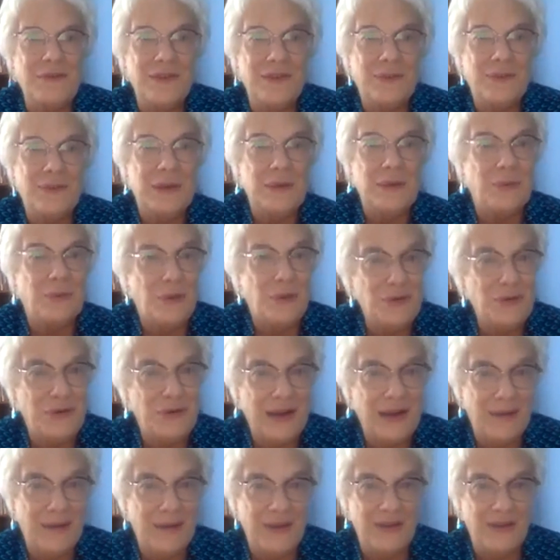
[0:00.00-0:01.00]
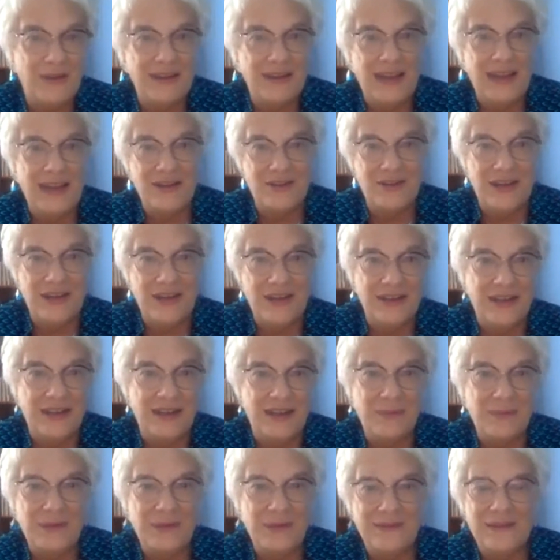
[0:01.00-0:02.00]
big program in
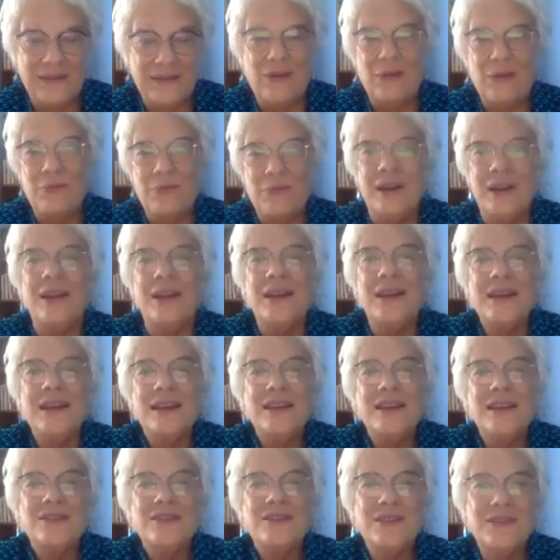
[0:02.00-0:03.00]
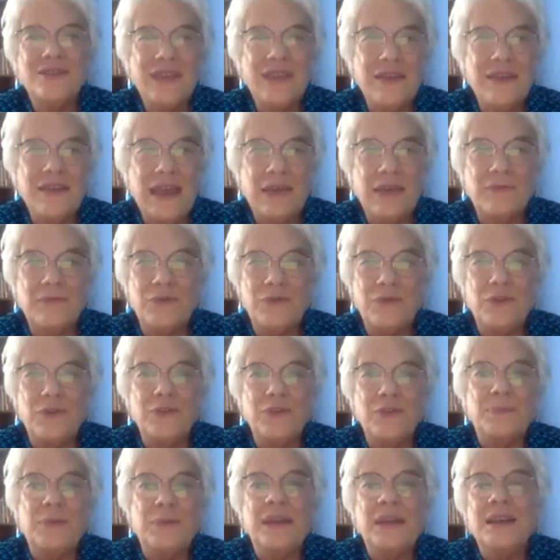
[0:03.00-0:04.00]
Guinea-Bissau. I want to just say that
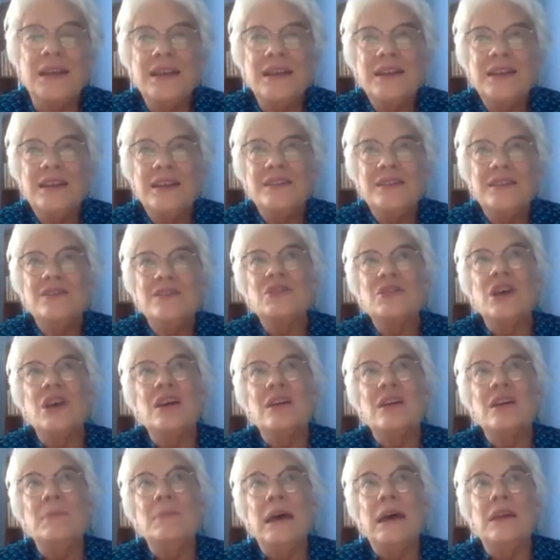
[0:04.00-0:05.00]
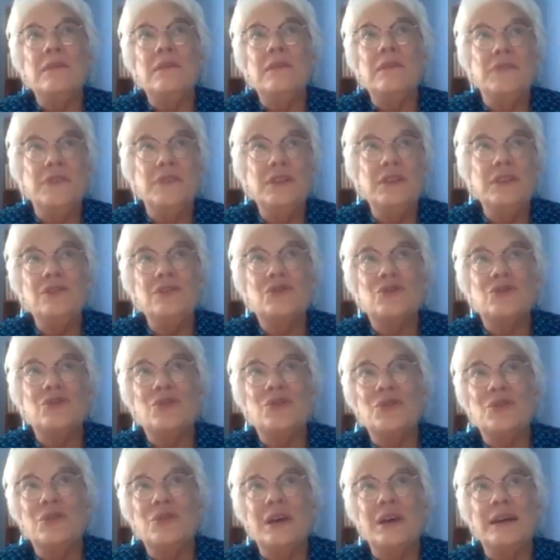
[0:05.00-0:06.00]
first. But to talk about a
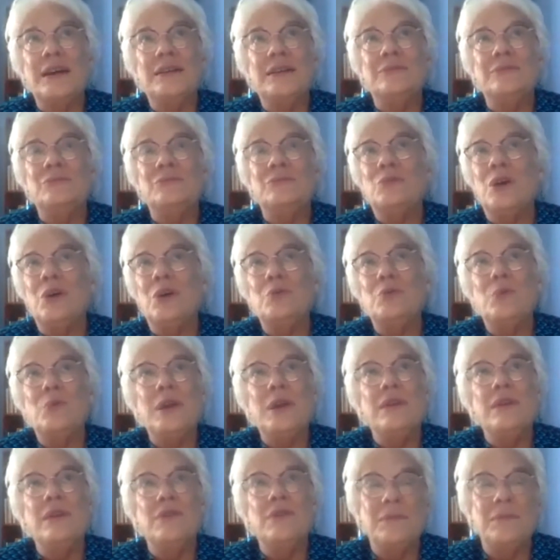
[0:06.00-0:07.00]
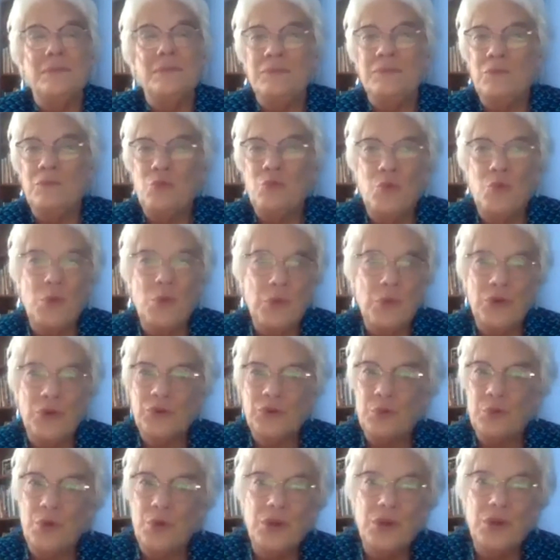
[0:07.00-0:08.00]
villager, one of the
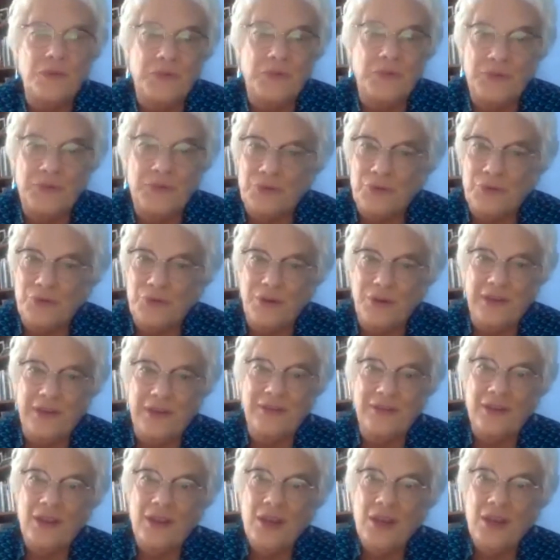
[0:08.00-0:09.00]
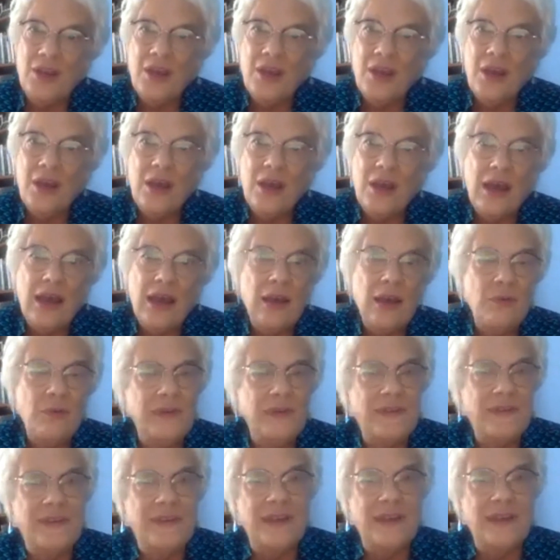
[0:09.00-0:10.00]
most wonderful stories, I
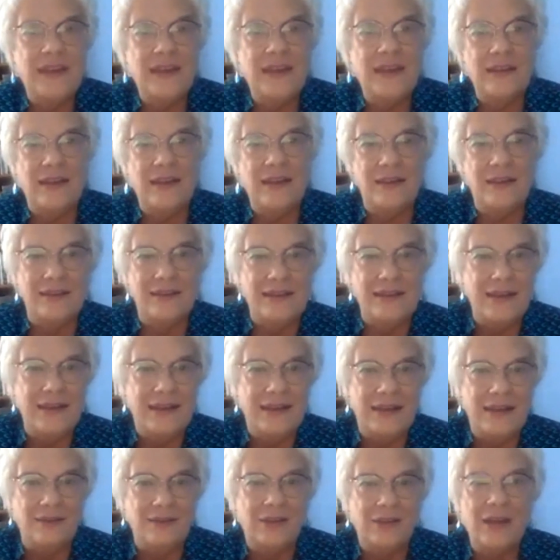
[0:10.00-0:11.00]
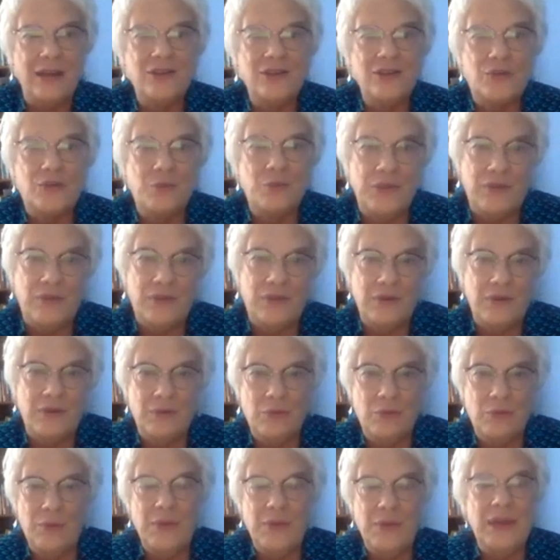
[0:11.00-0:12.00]
was sitting eating lunch with a
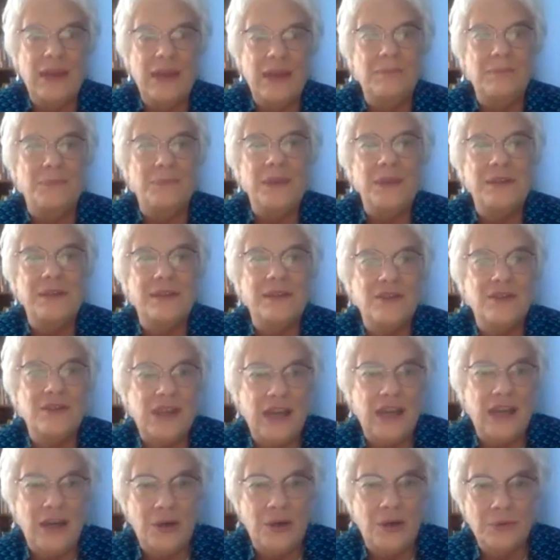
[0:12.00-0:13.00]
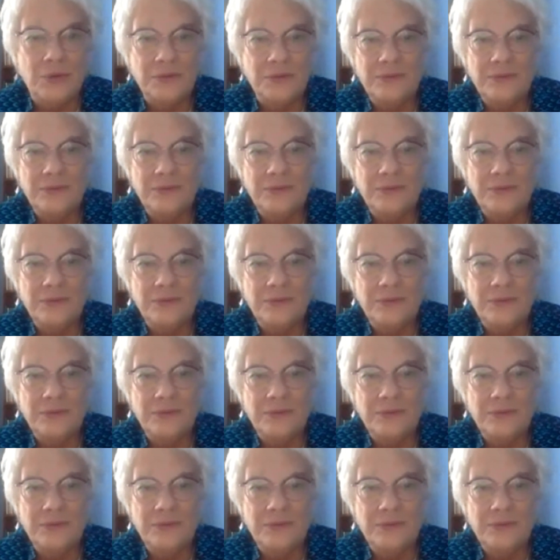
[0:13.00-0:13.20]
woman named Binta Jiao,